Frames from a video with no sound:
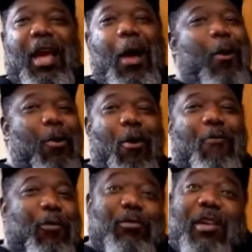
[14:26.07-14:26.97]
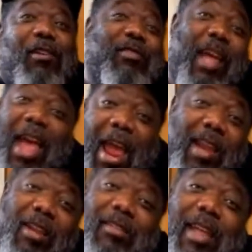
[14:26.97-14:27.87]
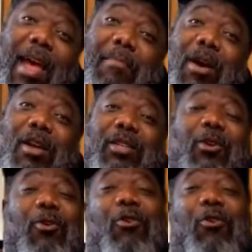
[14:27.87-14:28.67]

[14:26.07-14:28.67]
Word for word: I don't know if it was because they hated us that much